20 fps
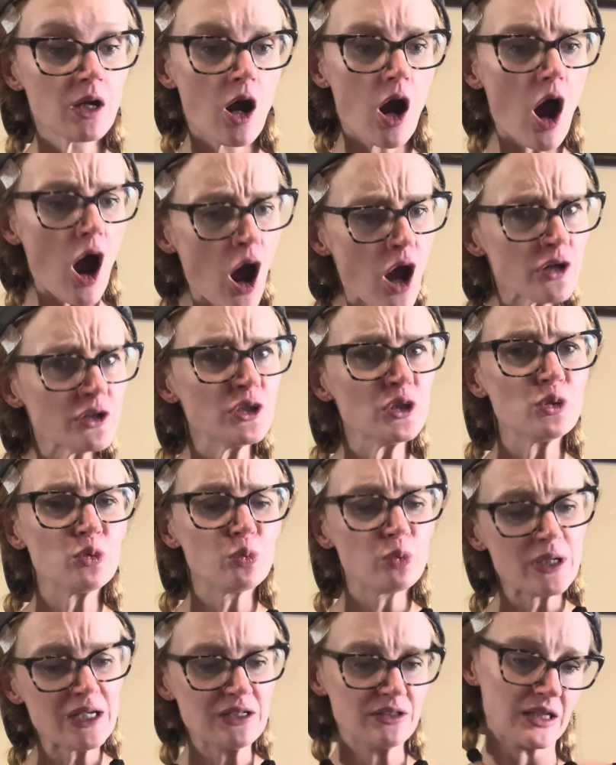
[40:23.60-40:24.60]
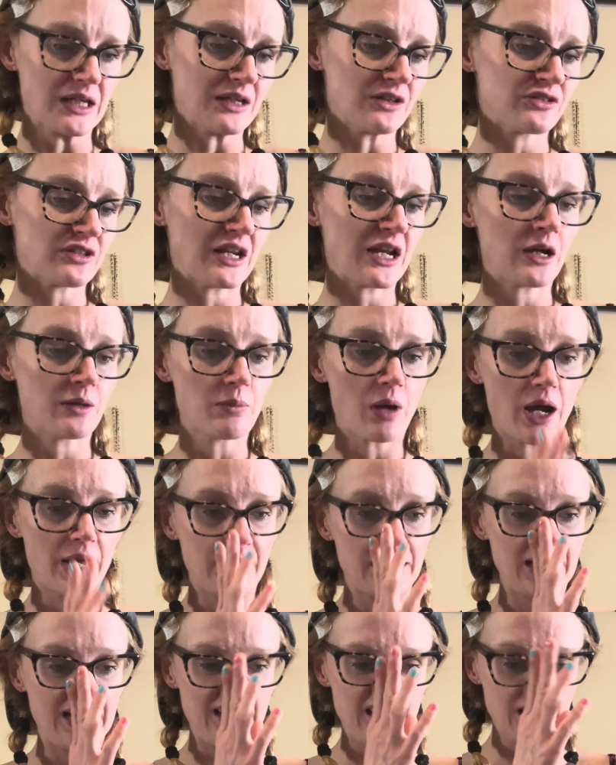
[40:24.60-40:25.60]
Are you really? Said
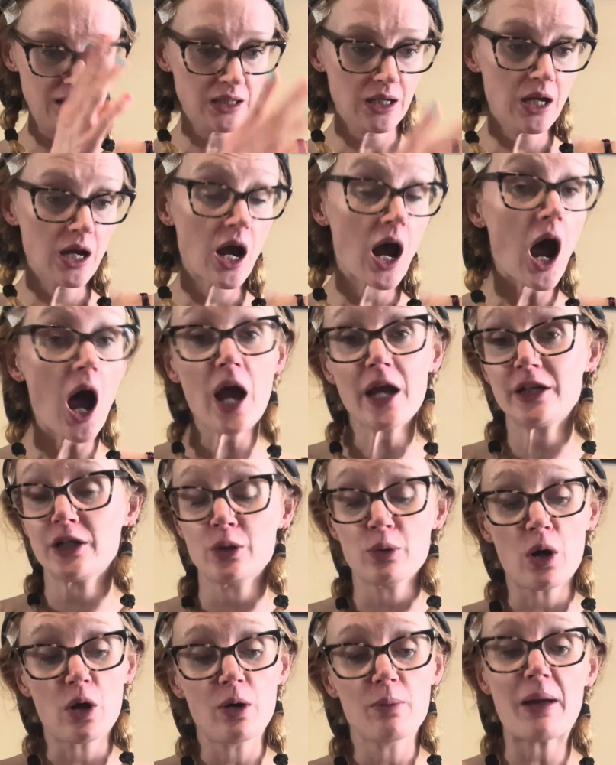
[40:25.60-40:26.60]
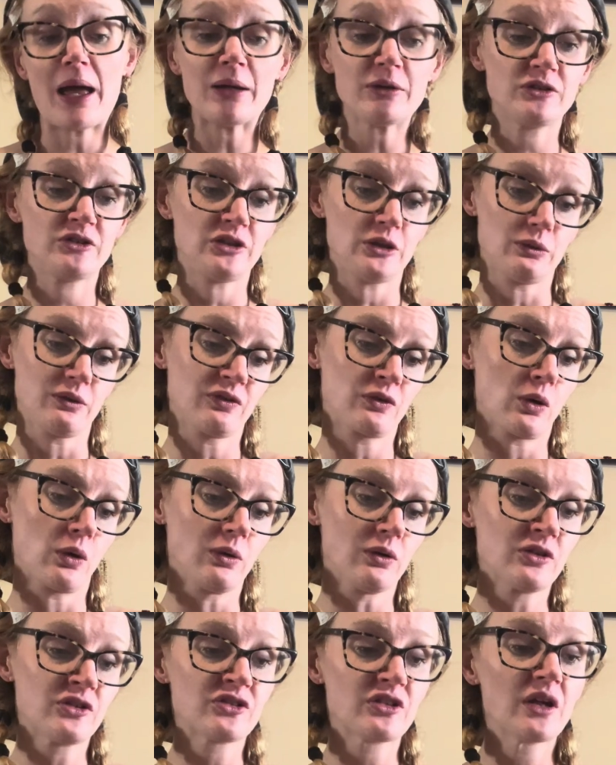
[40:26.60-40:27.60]
Hermione. I know all about you, of
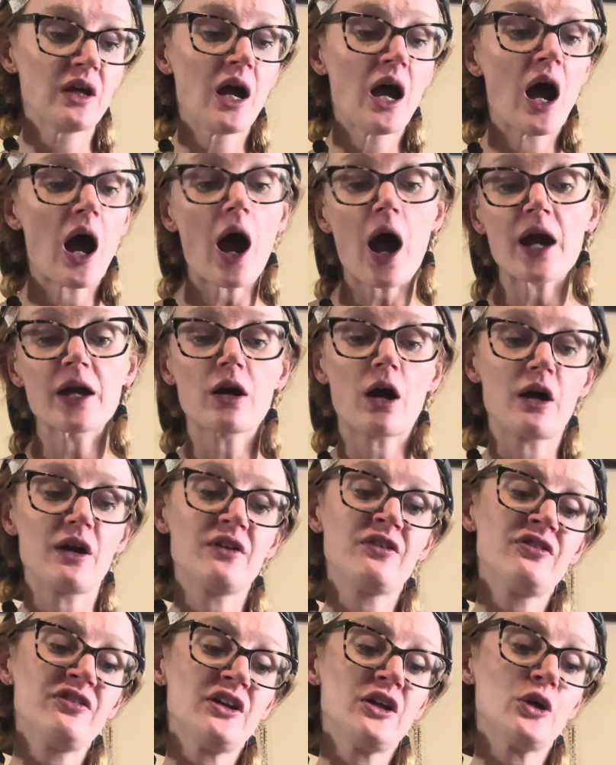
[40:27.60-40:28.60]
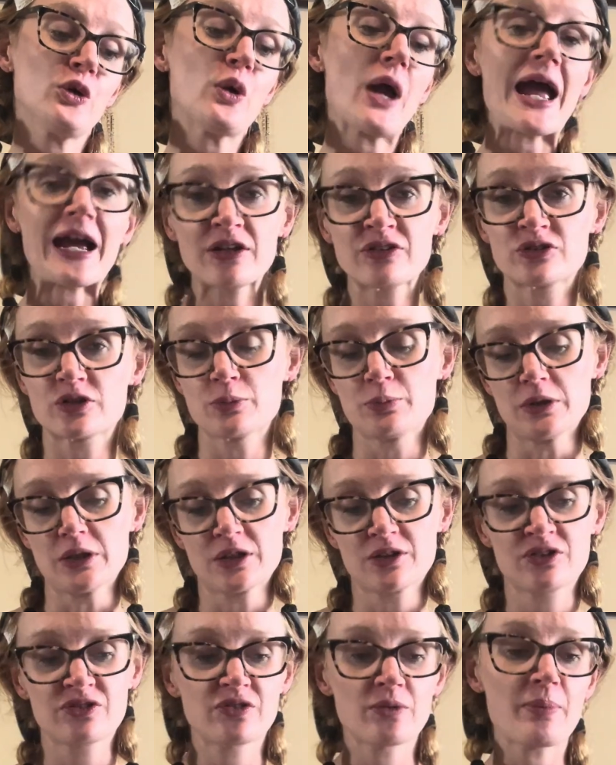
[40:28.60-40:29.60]
course. I got a few extra
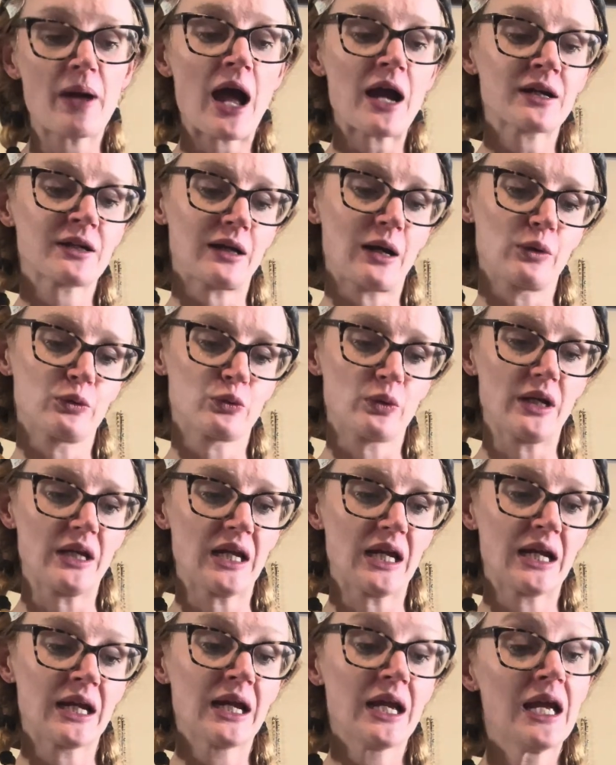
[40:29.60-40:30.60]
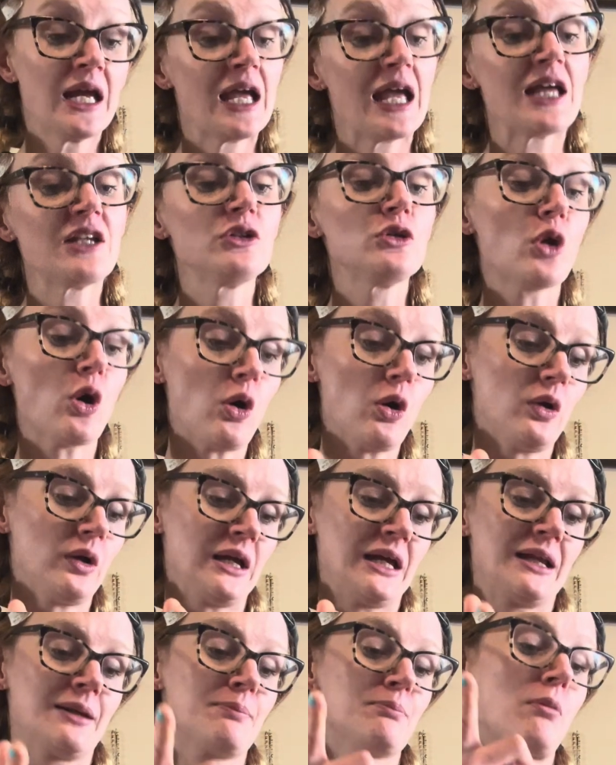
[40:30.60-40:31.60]
books for background reading, and you're
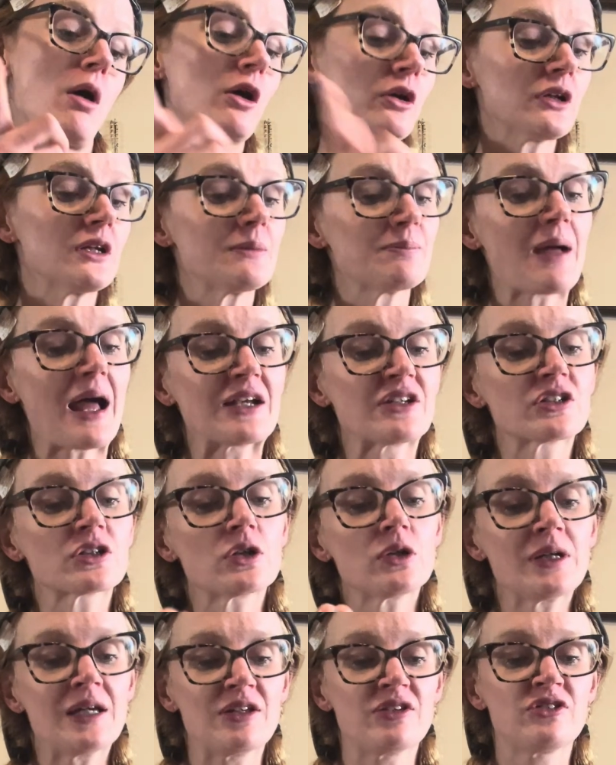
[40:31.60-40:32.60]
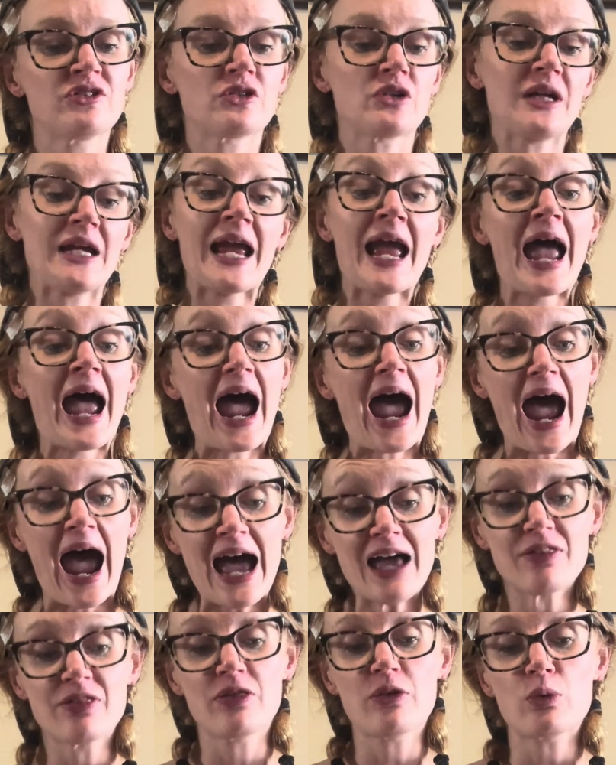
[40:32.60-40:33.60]
in Modern Magical History
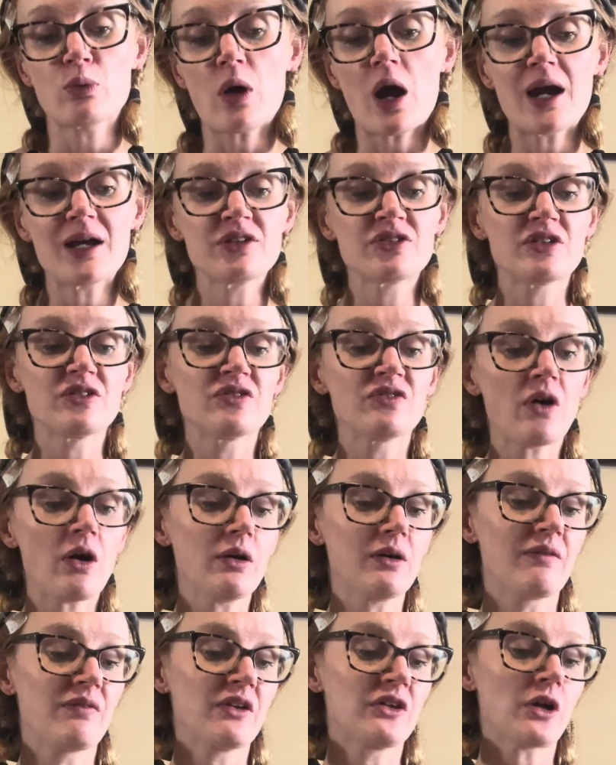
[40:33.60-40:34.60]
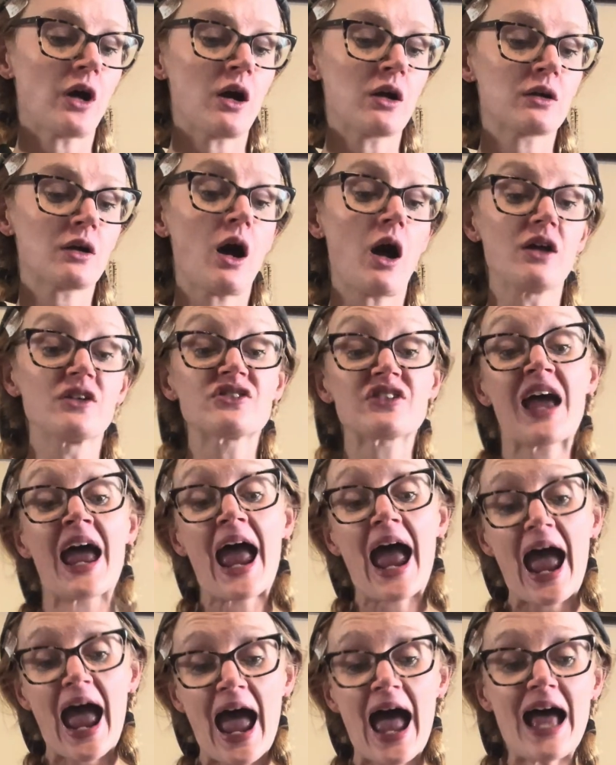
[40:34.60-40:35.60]
and the Rise and Fall of the Dark Arts
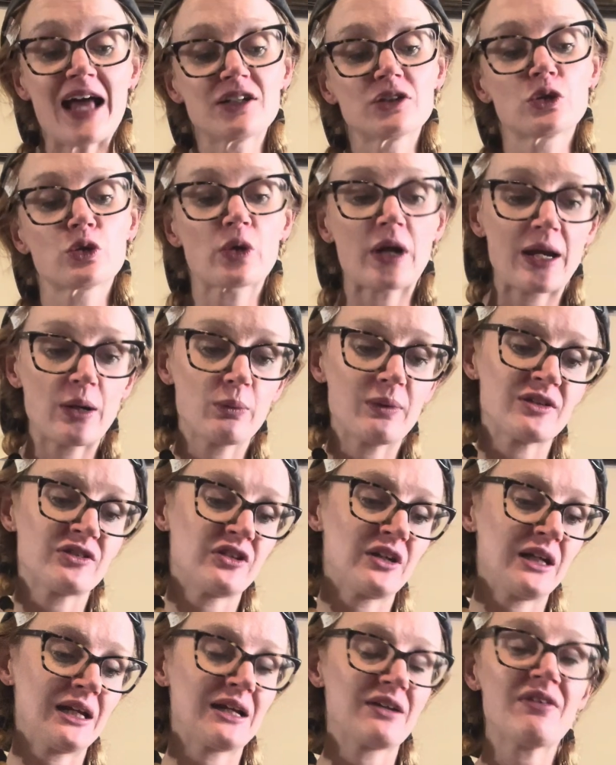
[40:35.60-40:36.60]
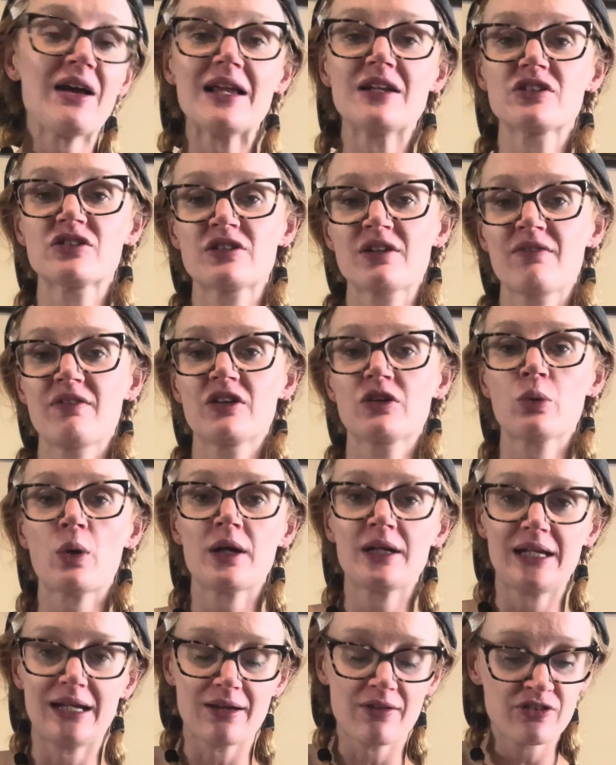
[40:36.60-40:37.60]
and Great Wizarding Events of the
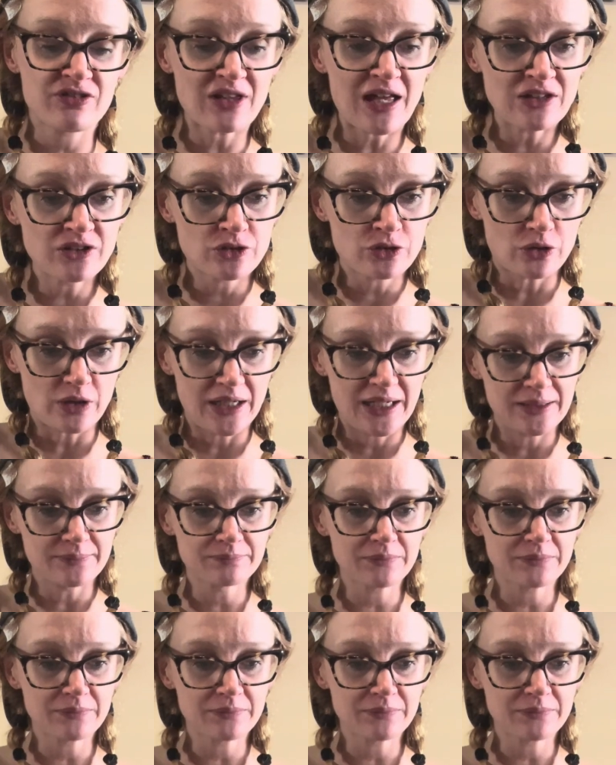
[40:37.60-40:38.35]
20th Century.